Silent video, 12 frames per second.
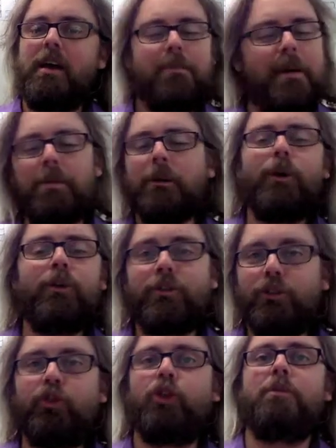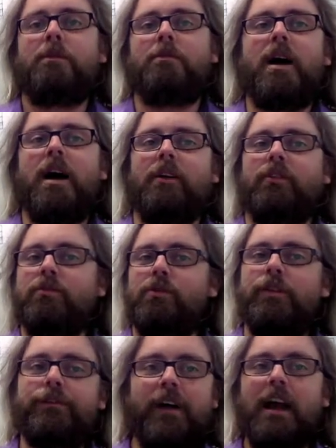People lose stupid marks
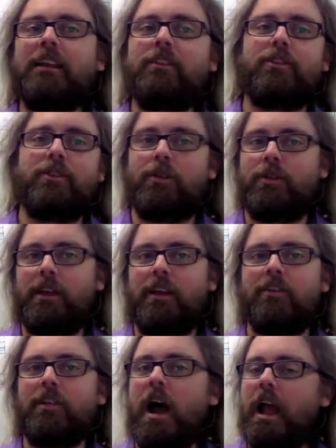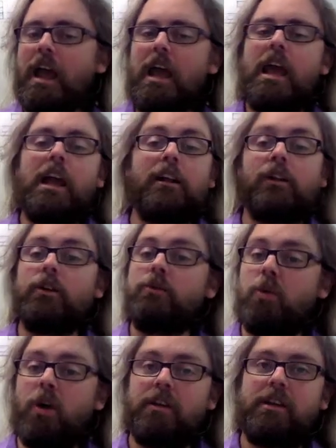through failing to do things like include
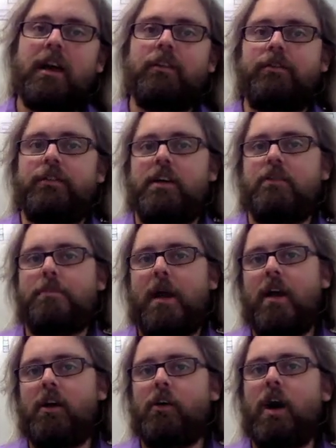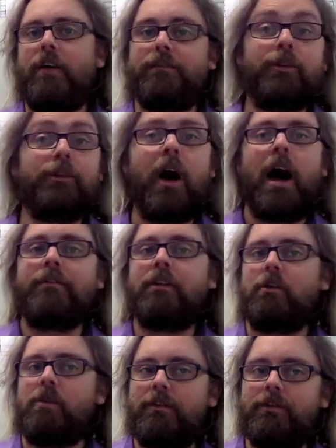word counts for each paragraph or not
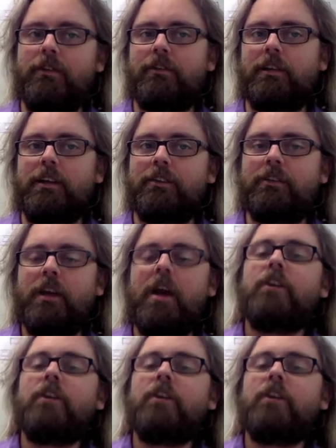having a reference list.